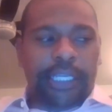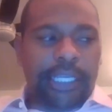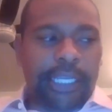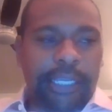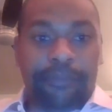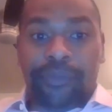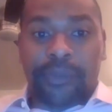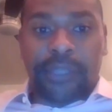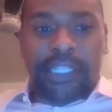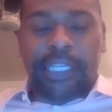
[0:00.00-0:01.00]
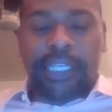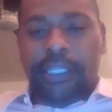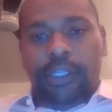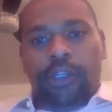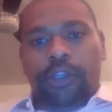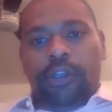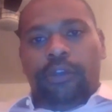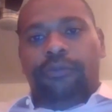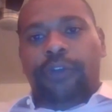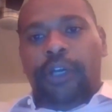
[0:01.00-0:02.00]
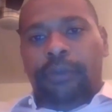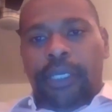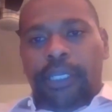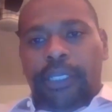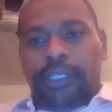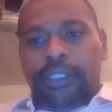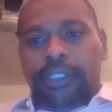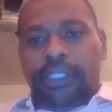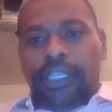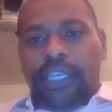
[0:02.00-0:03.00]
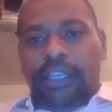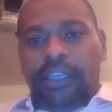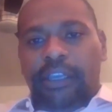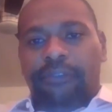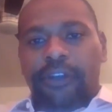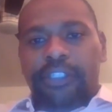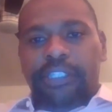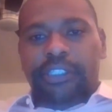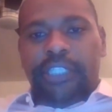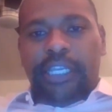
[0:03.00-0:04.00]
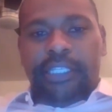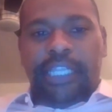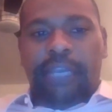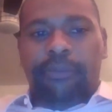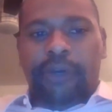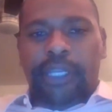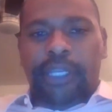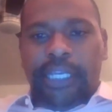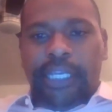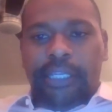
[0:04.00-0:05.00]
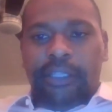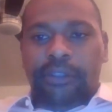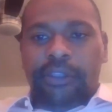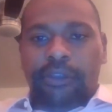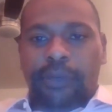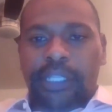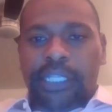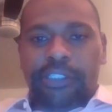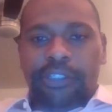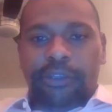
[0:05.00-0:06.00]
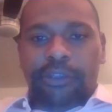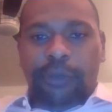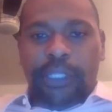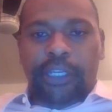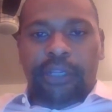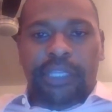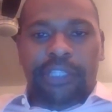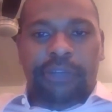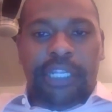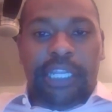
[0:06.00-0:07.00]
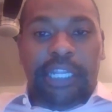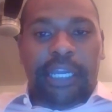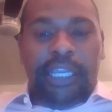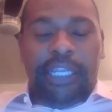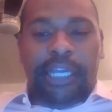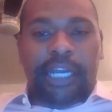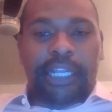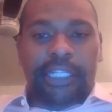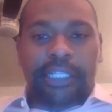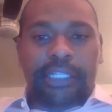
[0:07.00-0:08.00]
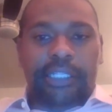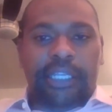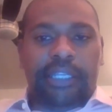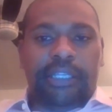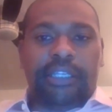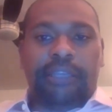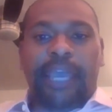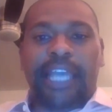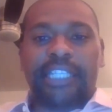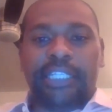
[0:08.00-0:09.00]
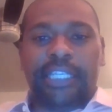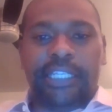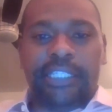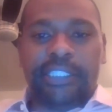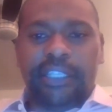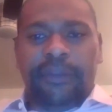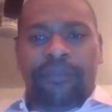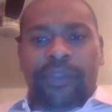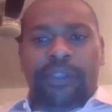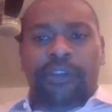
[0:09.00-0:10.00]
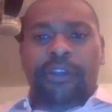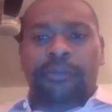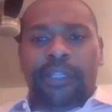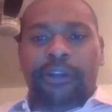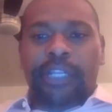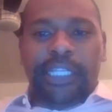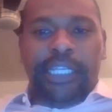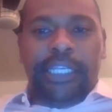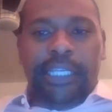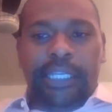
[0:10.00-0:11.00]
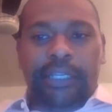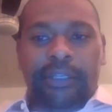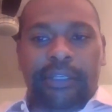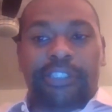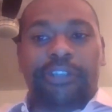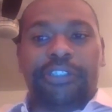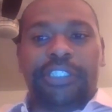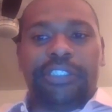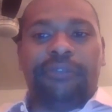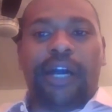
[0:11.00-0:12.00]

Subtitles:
I think from a first year standpoint, the one thing that you're really going to be doing in the audit capacity is you're going to be learning the assertions of